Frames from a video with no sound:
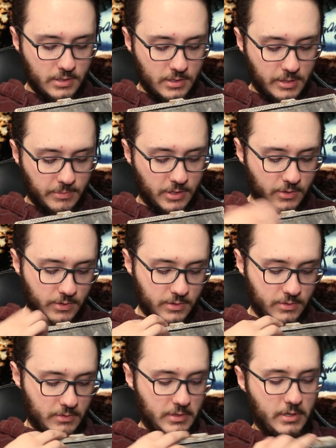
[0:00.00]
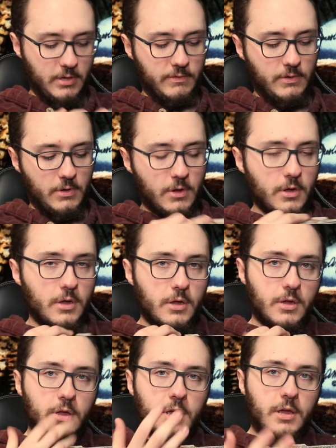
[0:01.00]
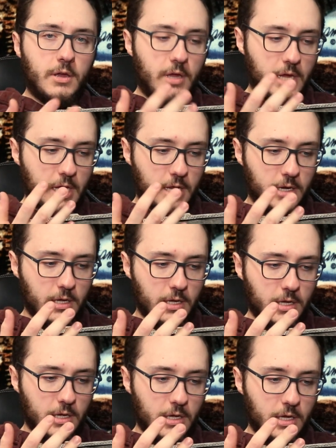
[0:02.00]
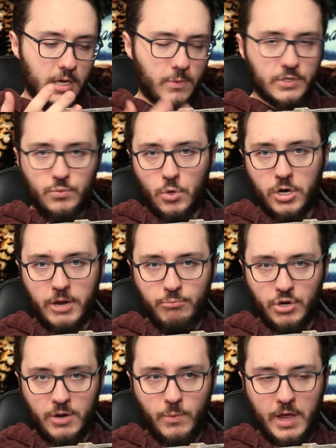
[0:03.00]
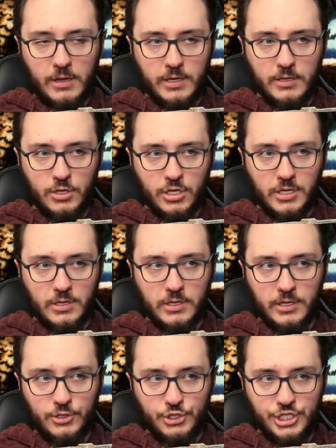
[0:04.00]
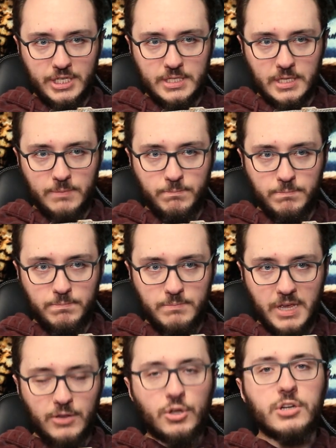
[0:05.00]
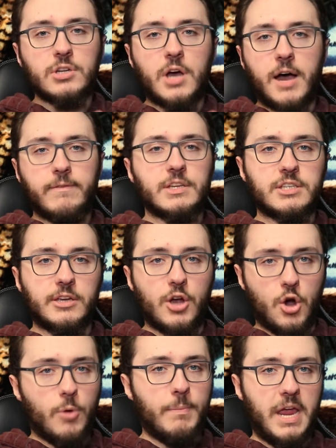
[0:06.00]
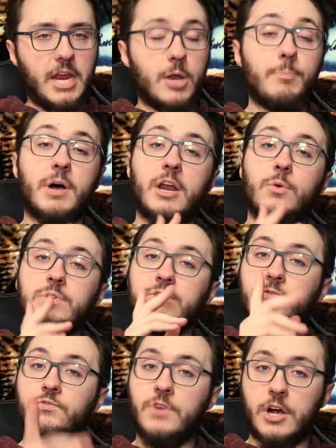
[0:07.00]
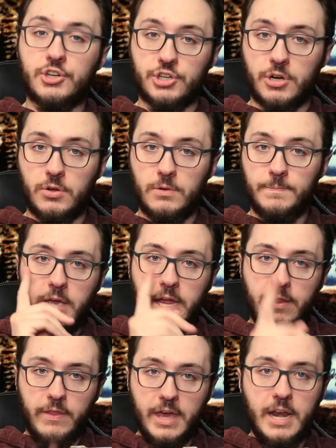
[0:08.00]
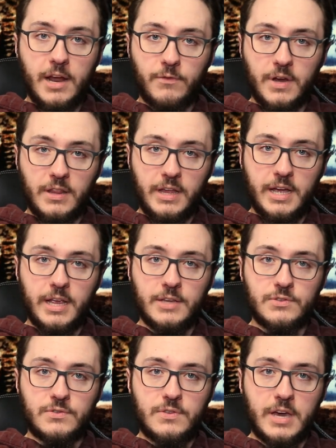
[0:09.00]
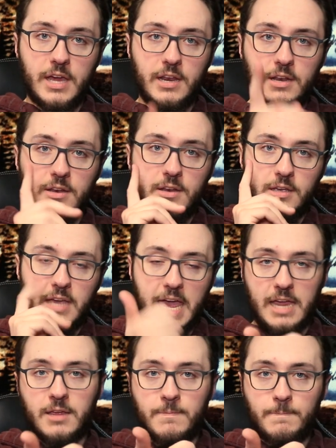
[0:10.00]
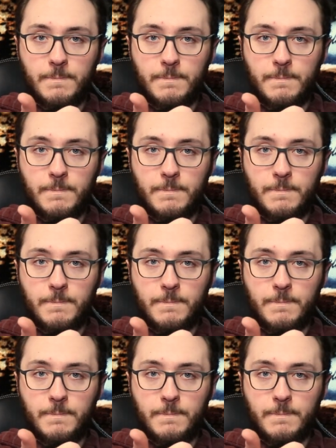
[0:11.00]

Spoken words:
I'm going to go ahead and turn that off. And it was working pretty well. It looked a little cheesy. It looked obviously homemade, but it was functional. And then I realized that, A,